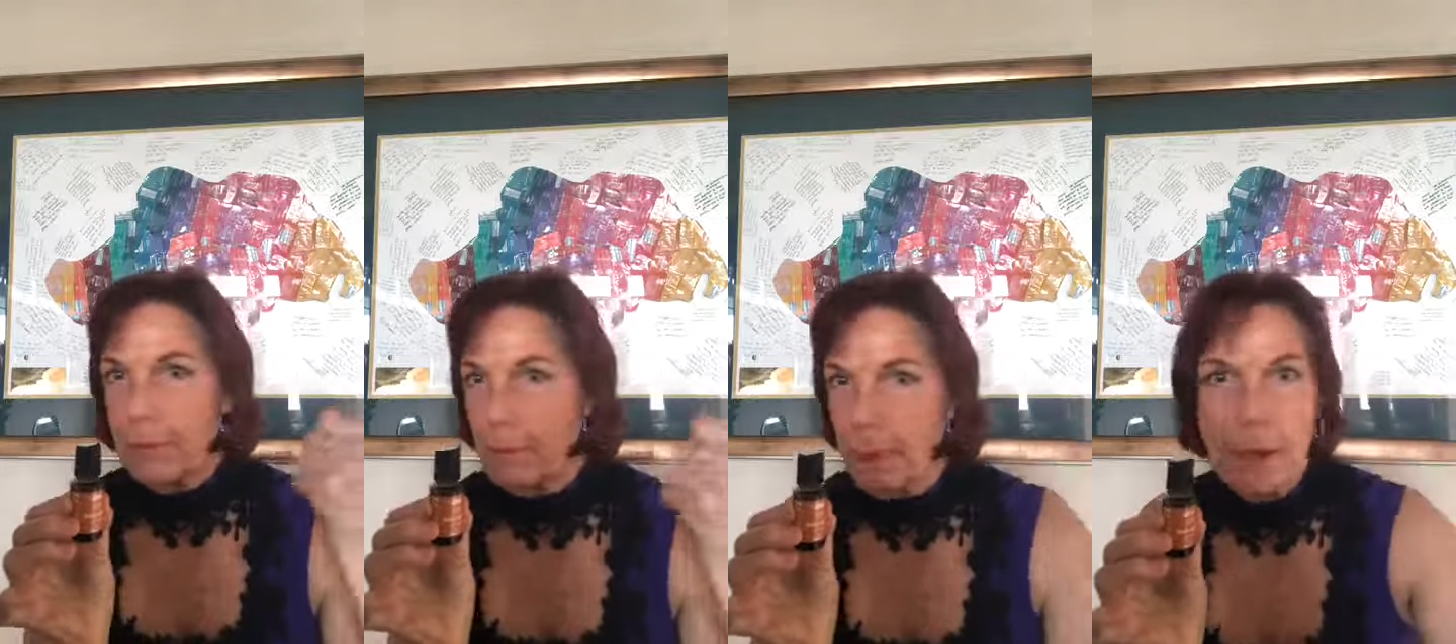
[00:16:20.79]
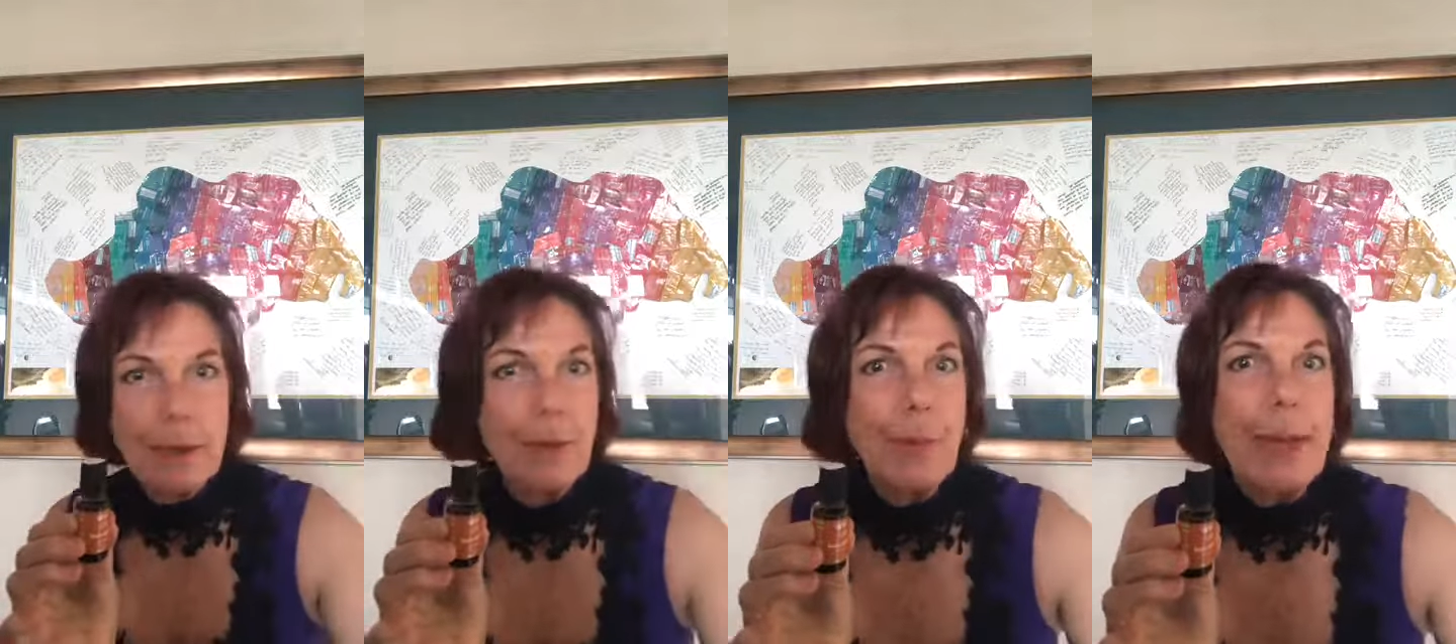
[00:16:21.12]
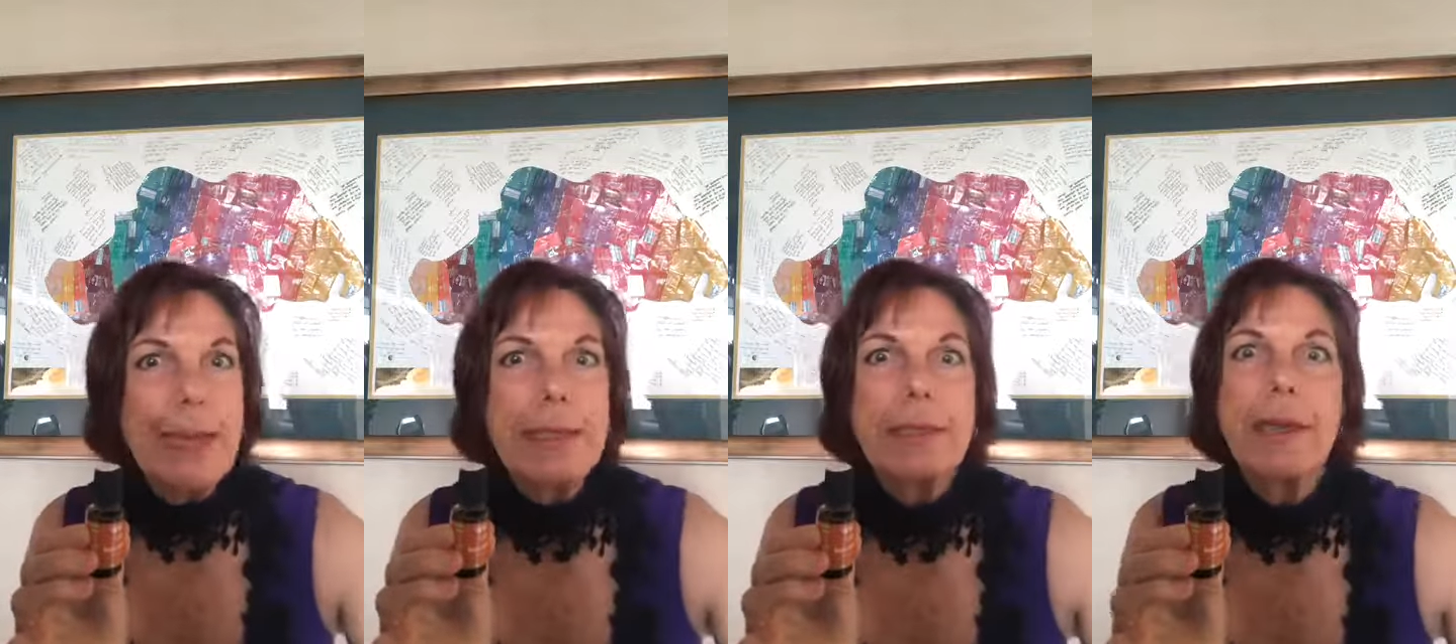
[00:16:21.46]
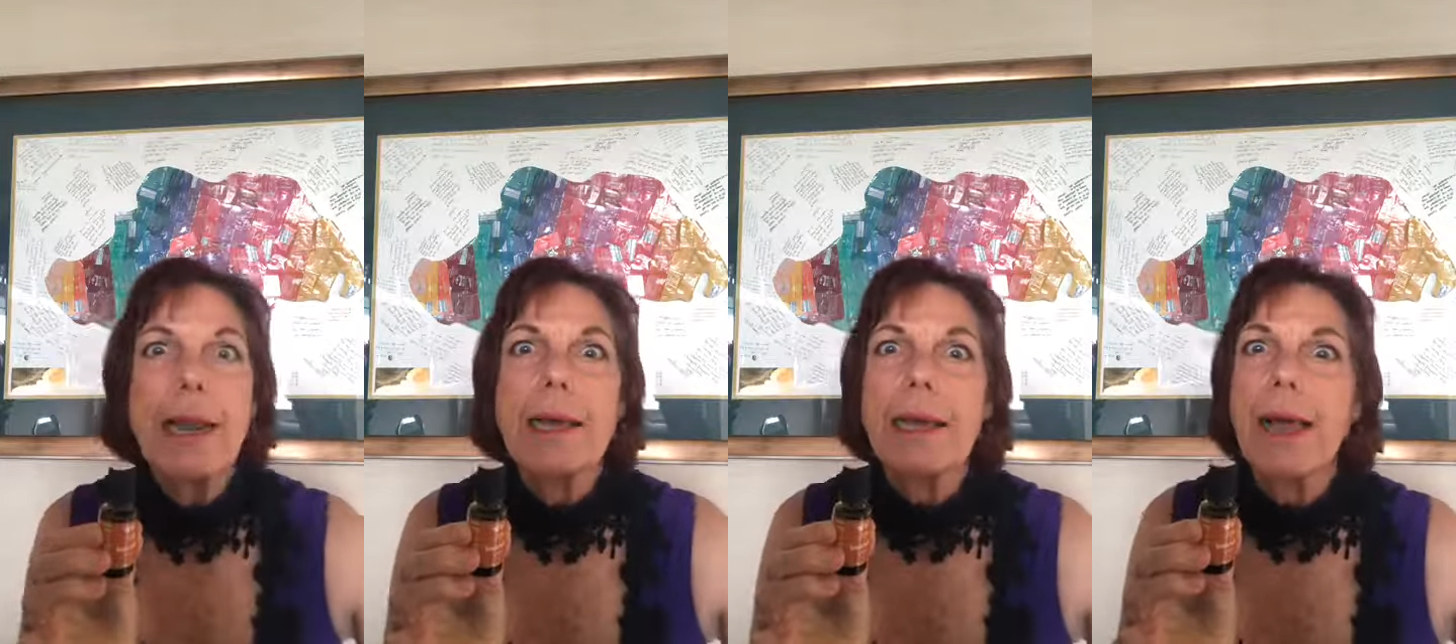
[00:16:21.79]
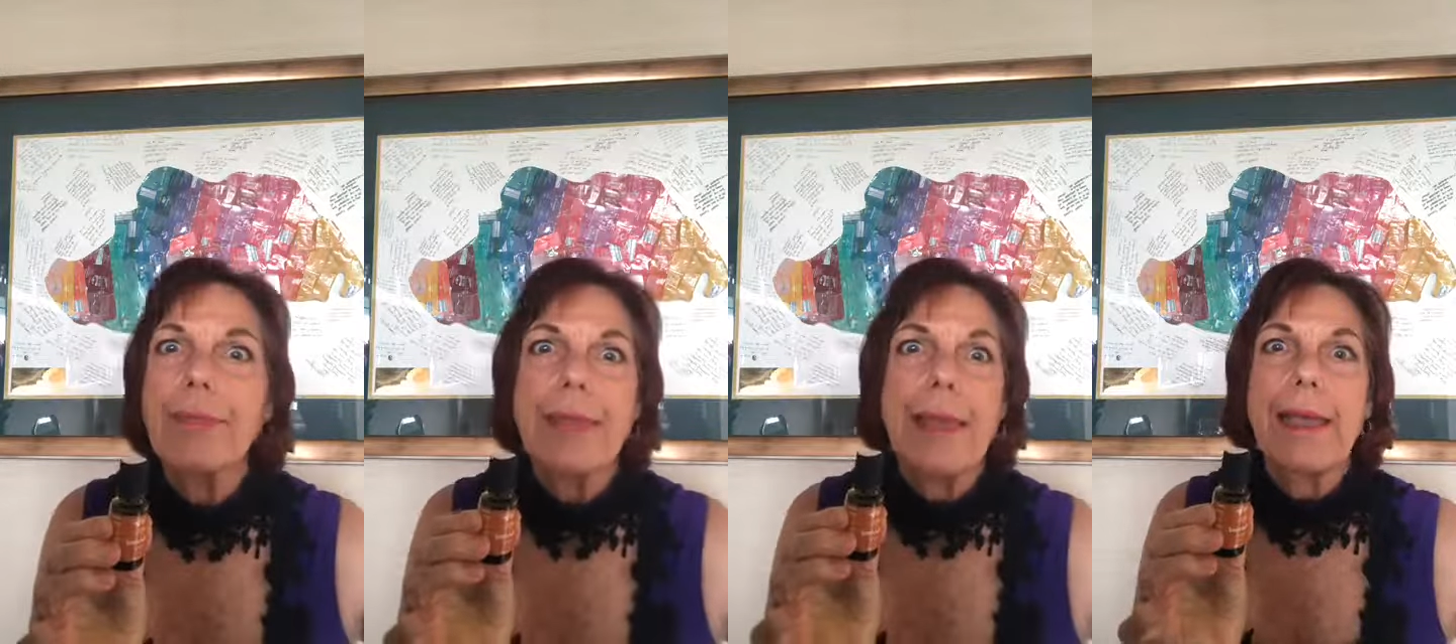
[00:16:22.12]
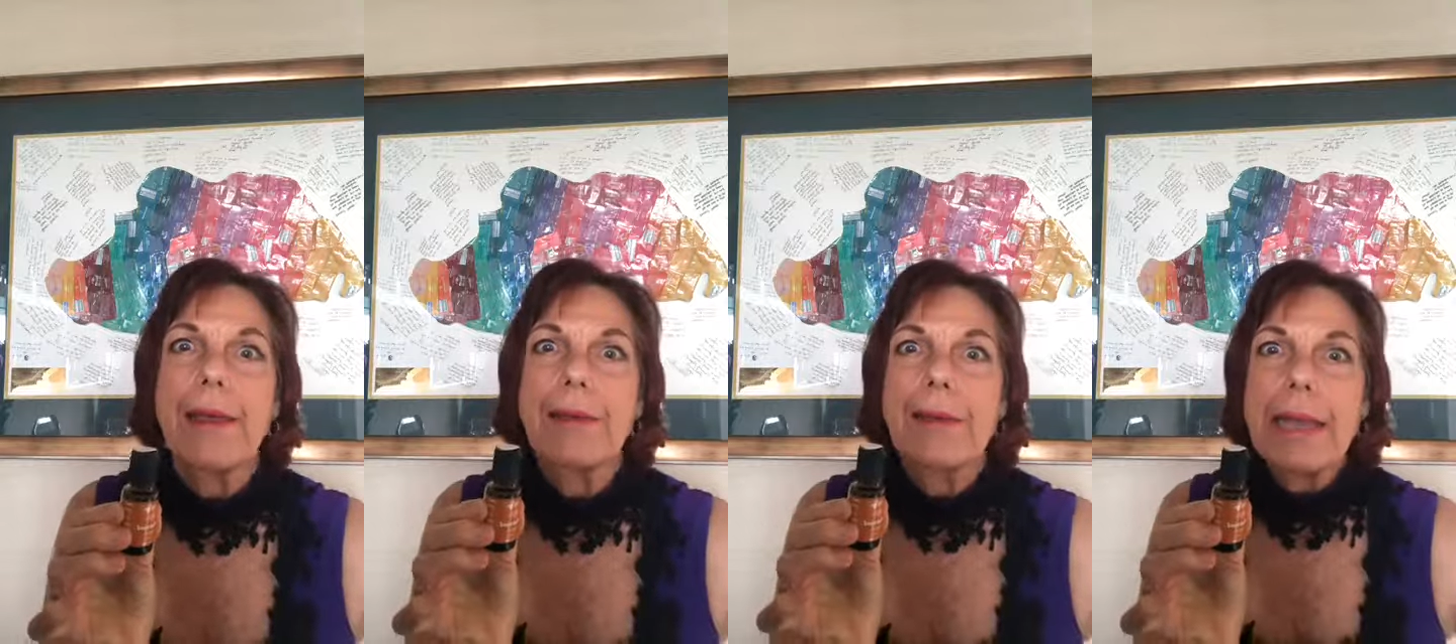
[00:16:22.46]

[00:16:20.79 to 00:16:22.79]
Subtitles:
plug away until I got there,